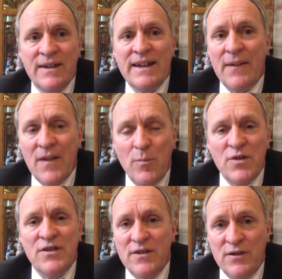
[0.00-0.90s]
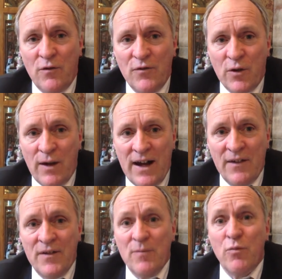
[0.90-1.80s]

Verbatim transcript: get their businesses off the ground in